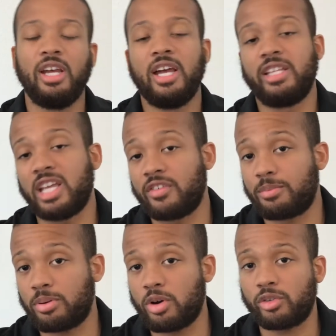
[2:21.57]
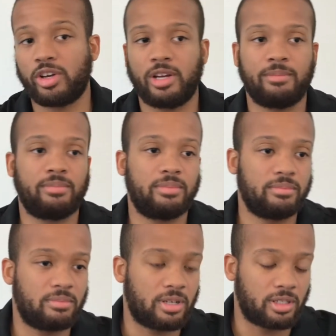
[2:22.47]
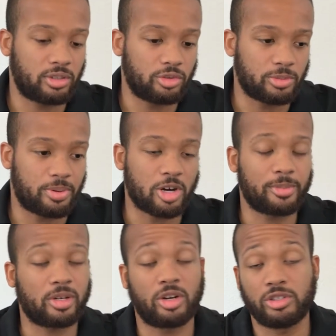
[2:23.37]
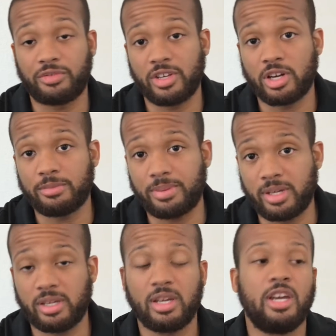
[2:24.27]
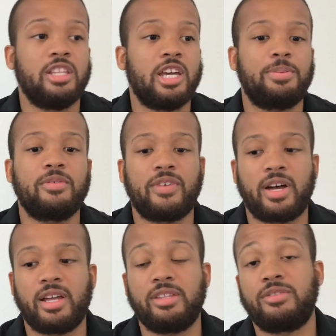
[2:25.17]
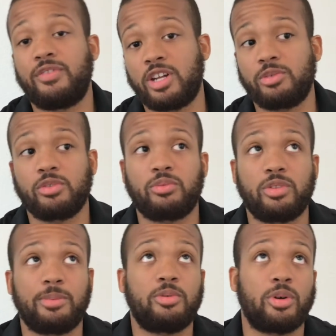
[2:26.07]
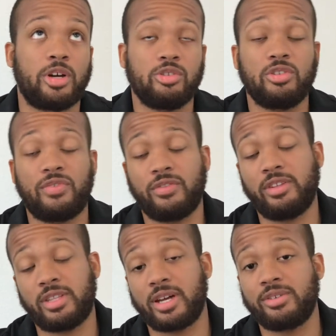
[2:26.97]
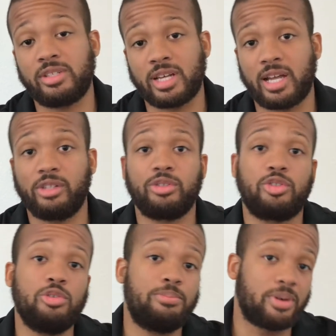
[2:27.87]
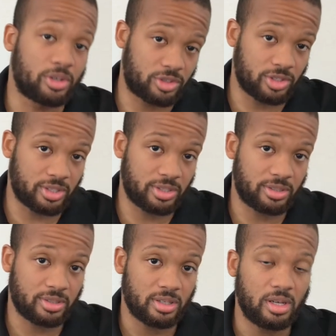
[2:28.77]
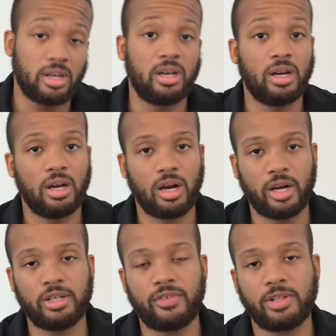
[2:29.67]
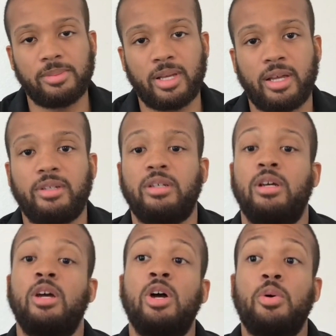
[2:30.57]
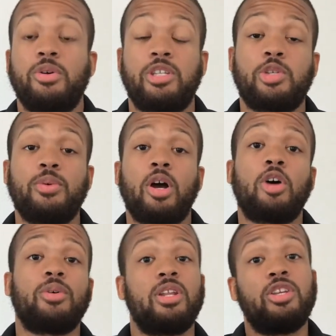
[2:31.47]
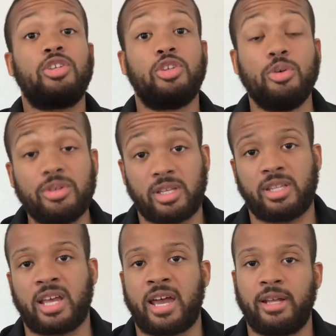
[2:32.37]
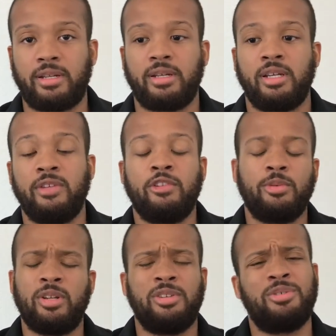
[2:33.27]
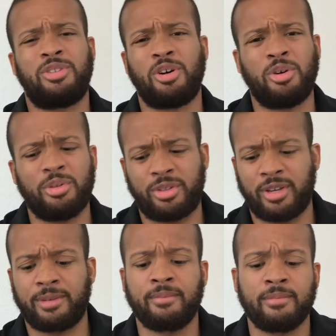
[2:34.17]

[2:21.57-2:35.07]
they have a program and a little department called the VLB that provides veterans with up to $150,000 to purchase undeveloped land. Well, since we're already using that, even though we didn't use the whole thing,